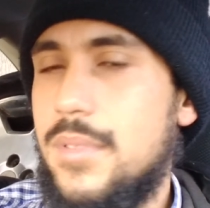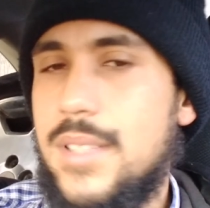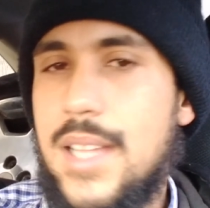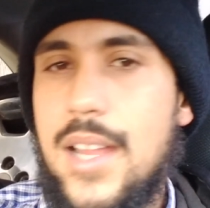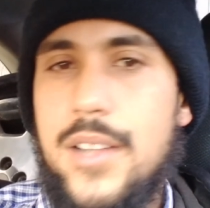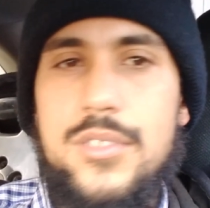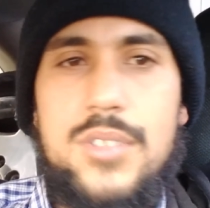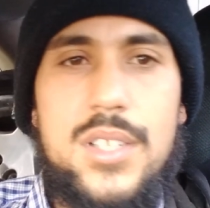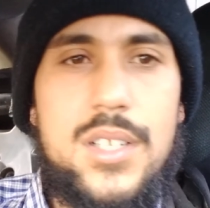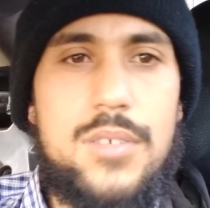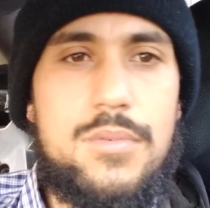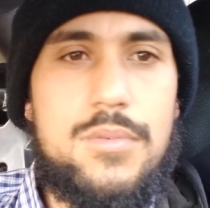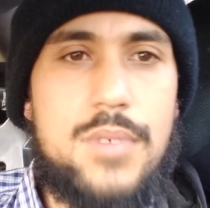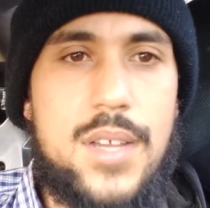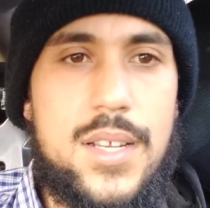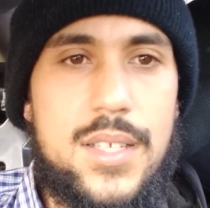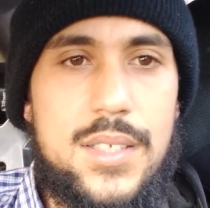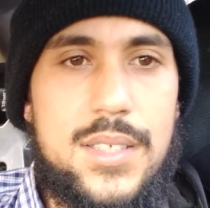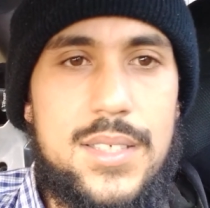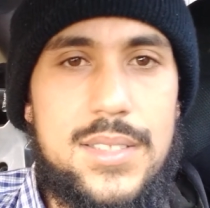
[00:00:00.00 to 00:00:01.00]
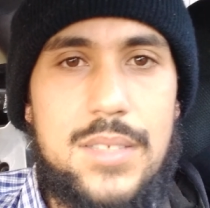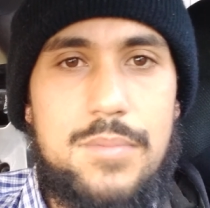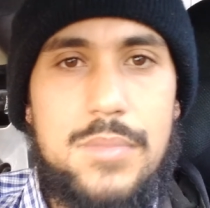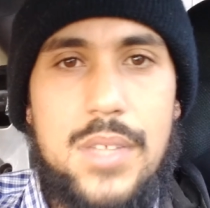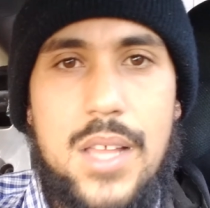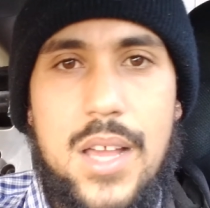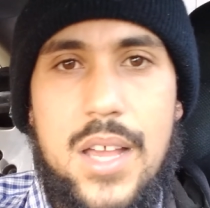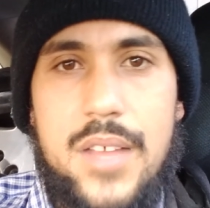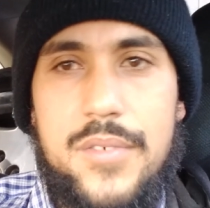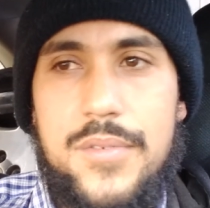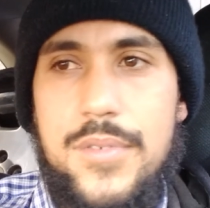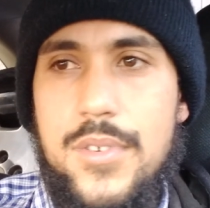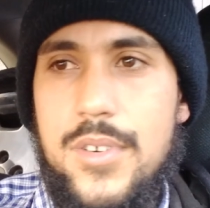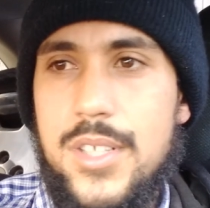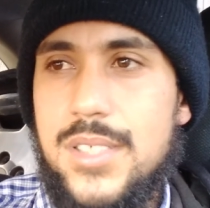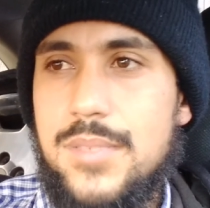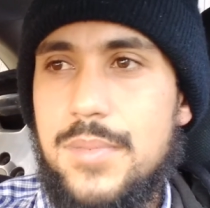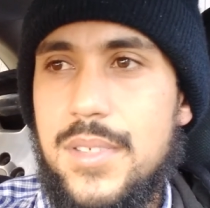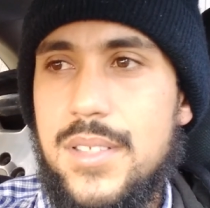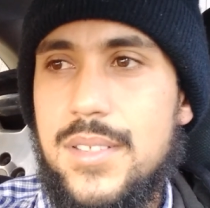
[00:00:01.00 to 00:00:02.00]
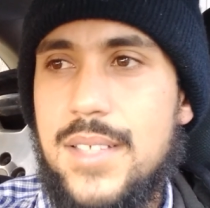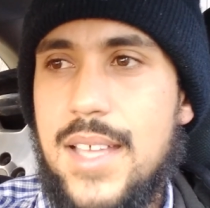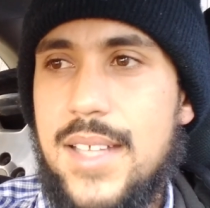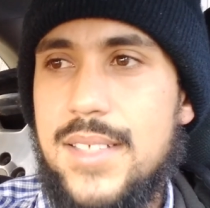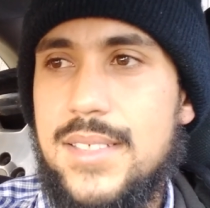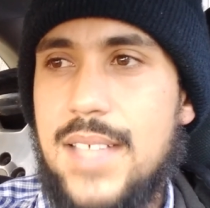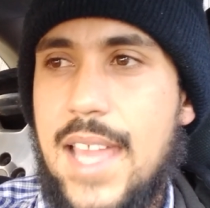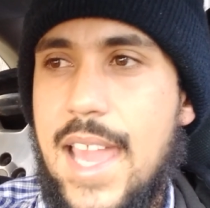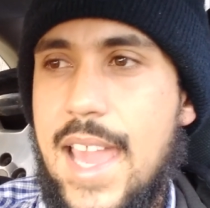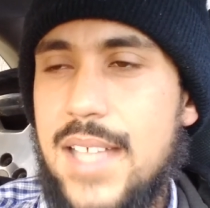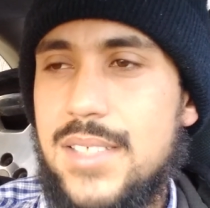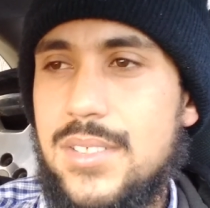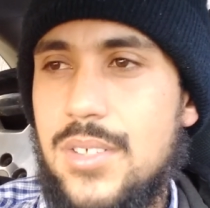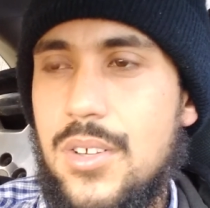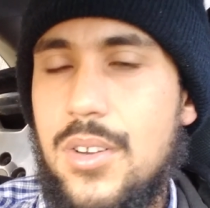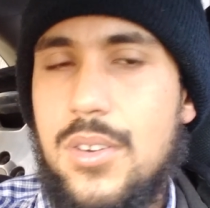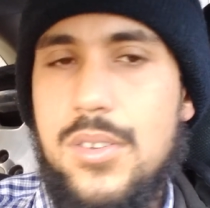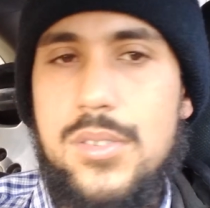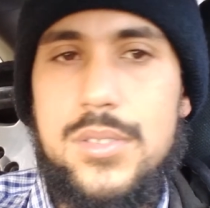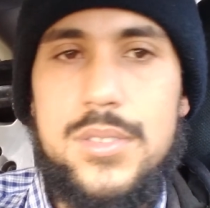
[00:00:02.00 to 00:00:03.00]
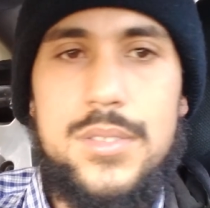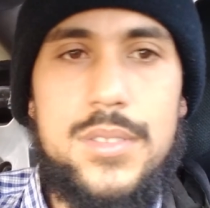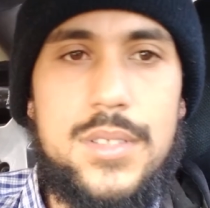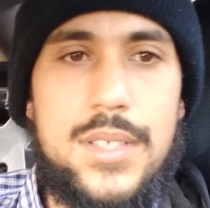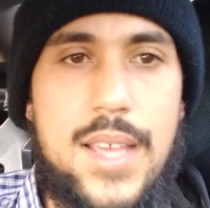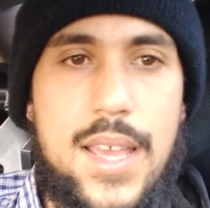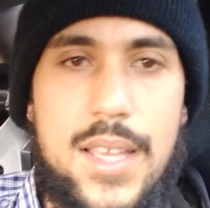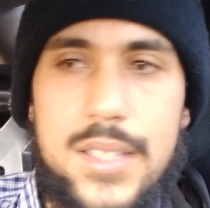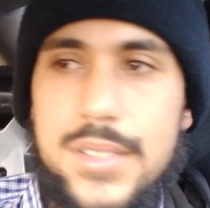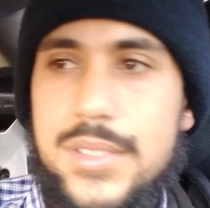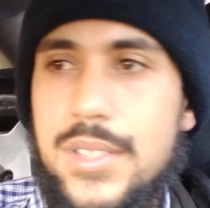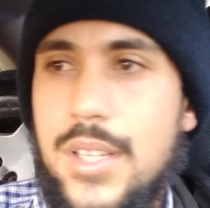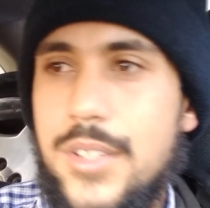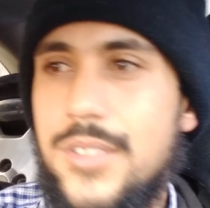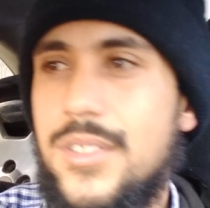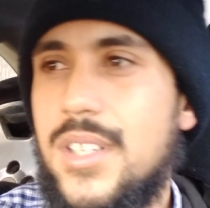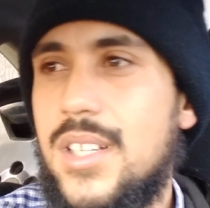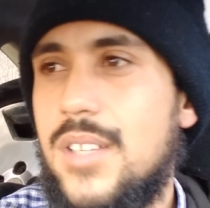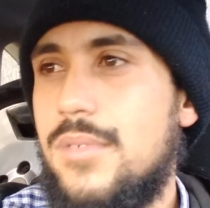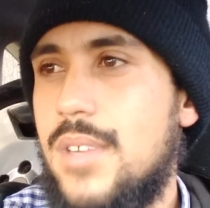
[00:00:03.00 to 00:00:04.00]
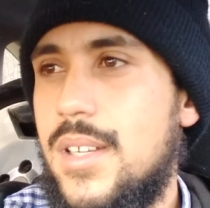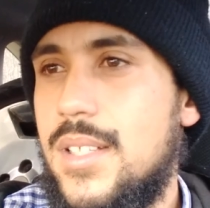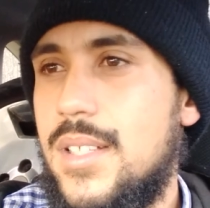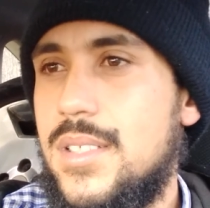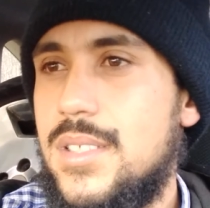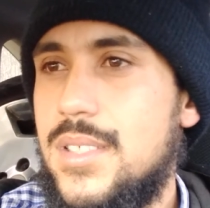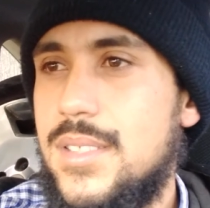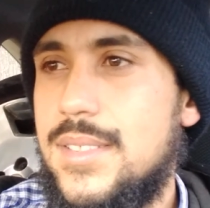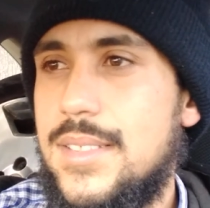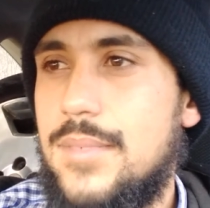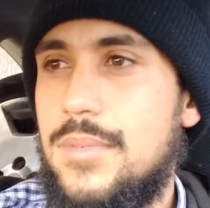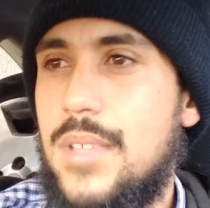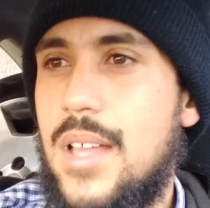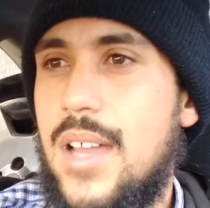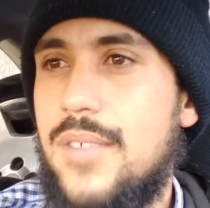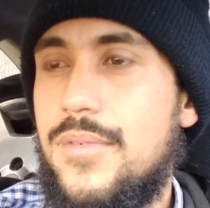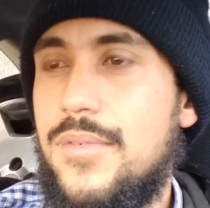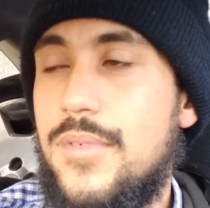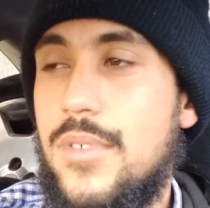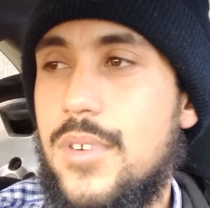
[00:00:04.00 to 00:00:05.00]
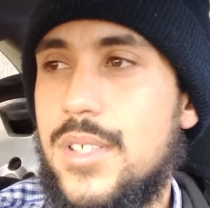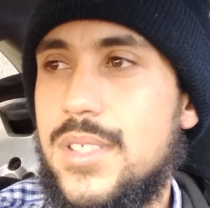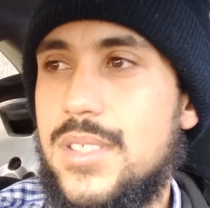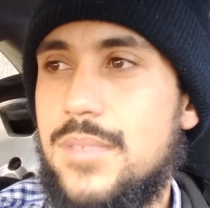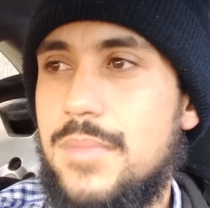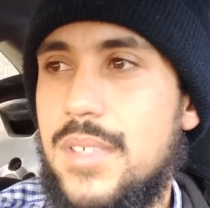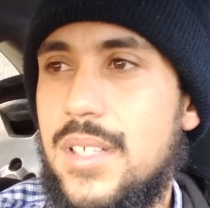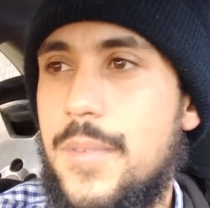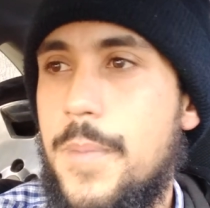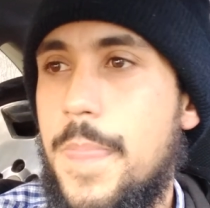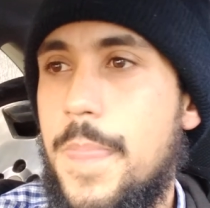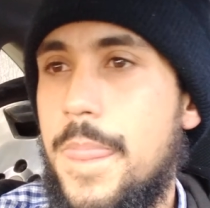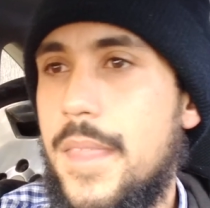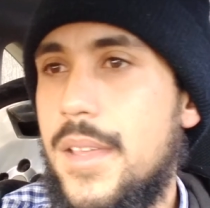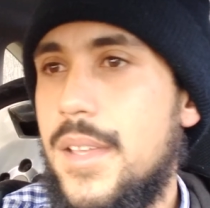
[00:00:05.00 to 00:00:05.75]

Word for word: Now, are you going to run into some law enforcement that is assholes? Yes. Are you going to run into some law enforcement